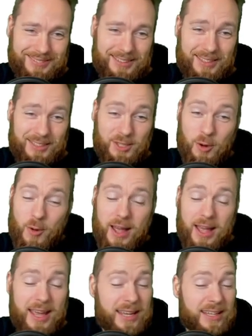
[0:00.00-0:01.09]
So
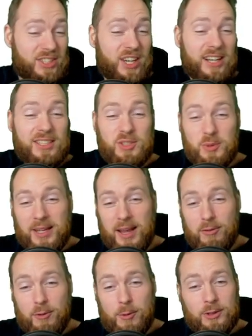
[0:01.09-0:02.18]
share this with
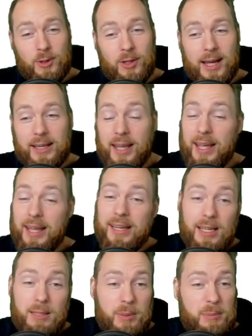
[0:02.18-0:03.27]
everyone you like.
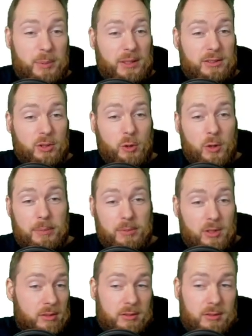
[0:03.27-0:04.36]
Get people into
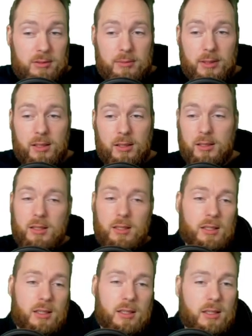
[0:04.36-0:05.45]
crypto. I mean,
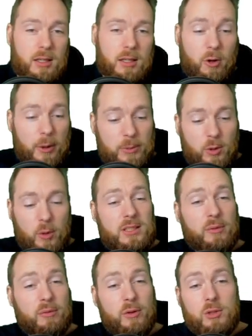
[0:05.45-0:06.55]
crypto is
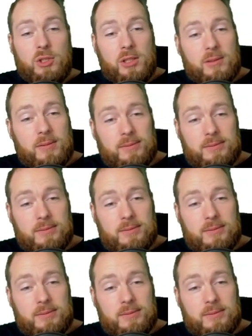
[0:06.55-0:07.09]
the future.